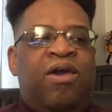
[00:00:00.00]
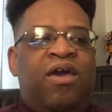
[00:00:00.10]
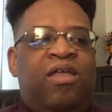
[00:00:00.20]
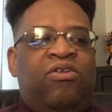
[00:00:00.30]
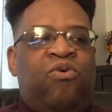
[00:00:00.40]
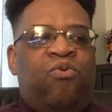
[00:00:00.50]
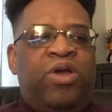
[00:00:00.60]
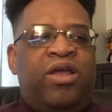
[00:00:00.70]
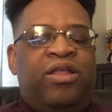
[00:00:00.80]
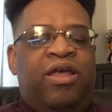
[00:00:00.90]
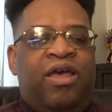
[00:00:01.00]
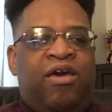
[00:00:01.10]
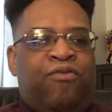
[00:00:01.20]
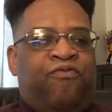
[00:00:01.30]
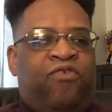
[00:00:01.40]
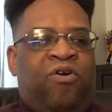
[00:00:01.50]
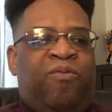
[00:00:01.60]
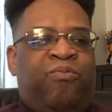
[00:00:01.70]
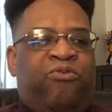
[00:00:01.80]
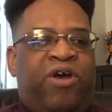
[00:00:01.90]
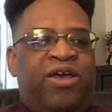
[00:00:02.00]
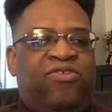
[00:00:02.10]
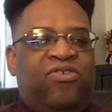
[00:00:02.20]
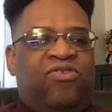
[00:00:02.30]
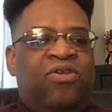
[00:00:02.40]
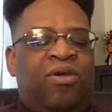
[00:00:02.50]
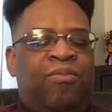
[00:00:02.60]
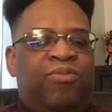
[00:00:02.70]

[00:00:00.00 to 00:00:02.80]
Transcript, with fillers: and win effed up prizes